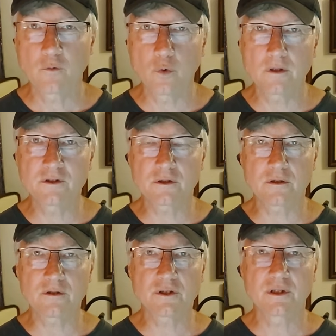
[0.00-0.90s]
word
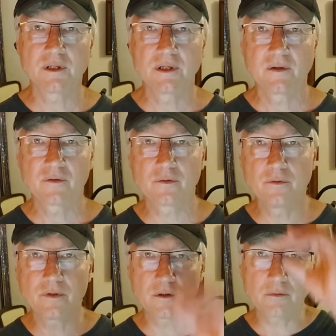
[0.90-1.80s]
search
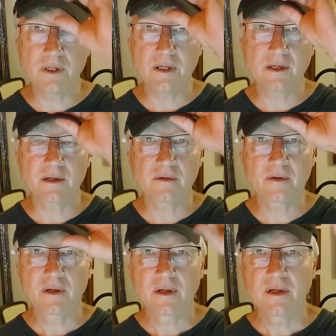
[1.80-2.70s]
through the Greek
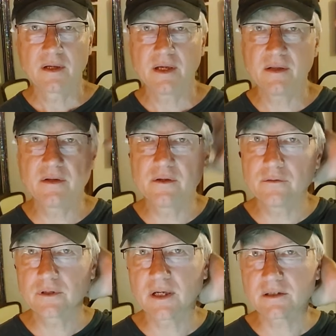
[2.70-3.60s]
in the
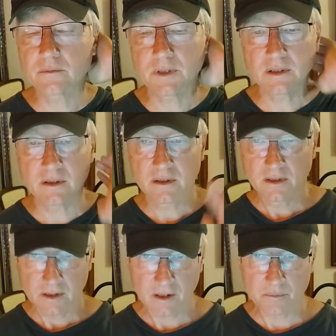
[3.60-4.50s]
New Testament
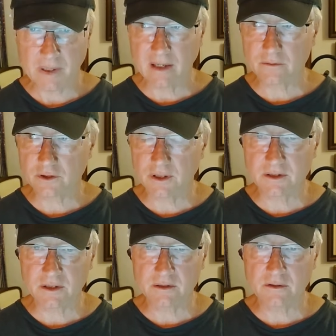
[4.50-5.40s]
about
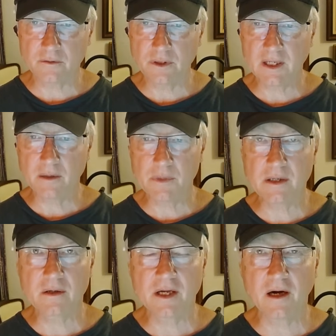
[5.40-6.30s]
judging. So you got to
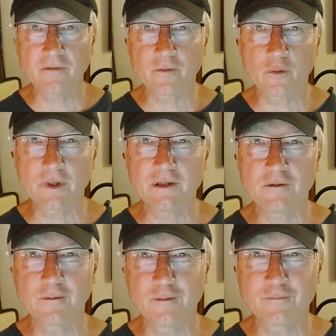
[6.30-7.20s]
be careful when
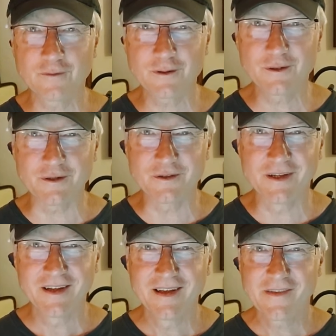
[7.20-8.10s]
you quote
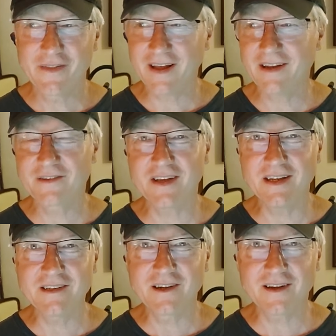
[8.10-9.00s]
verses that it's
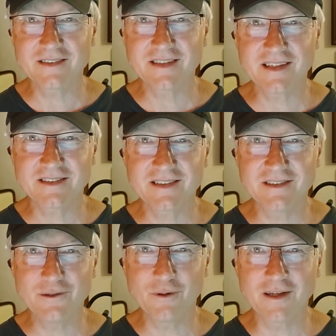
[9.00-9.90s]
in context
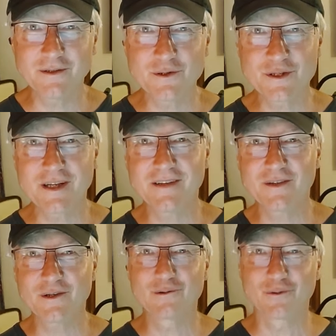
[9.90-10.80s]
and you
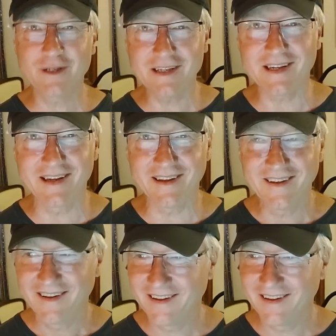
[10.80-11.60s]
understand the Greek.